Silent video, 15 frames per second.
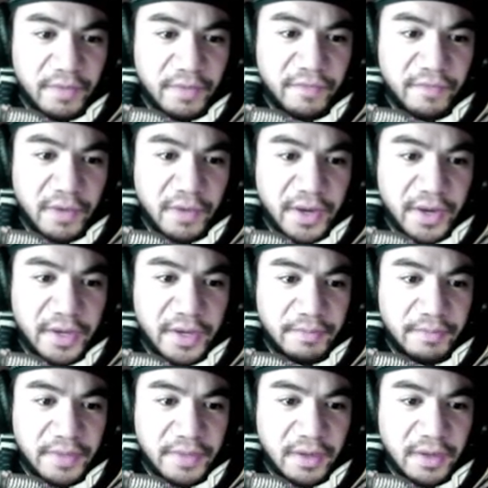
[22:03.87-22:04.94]
For I am
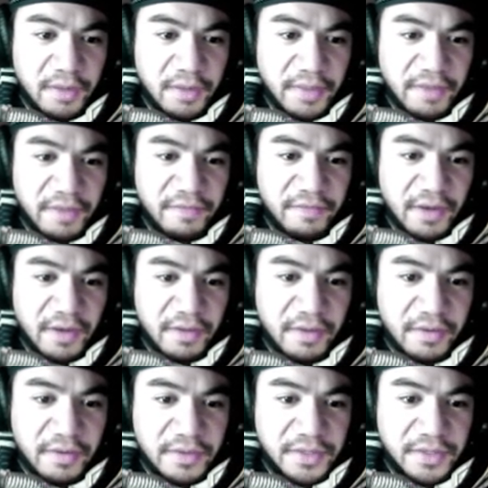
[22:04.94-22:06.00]
become a
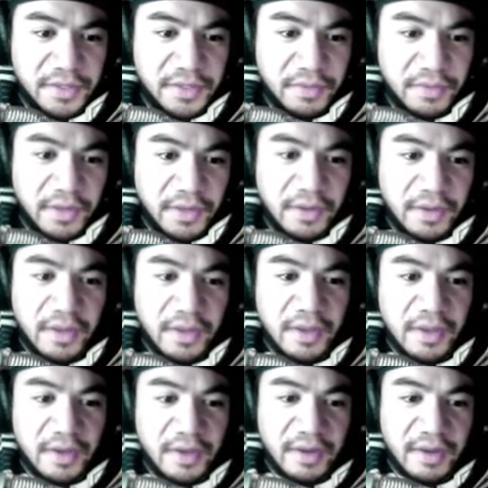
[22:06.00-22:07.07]
father to Israel,
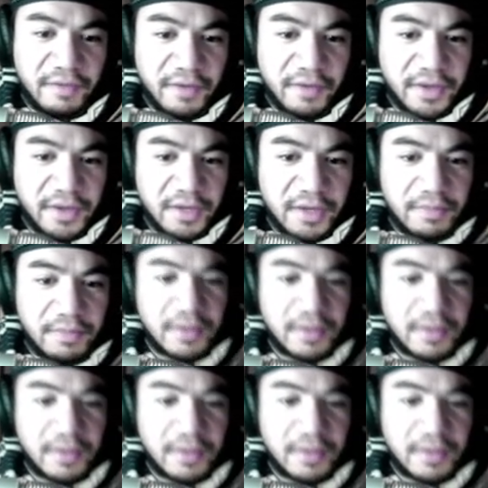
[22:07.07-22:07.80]
and Ephraim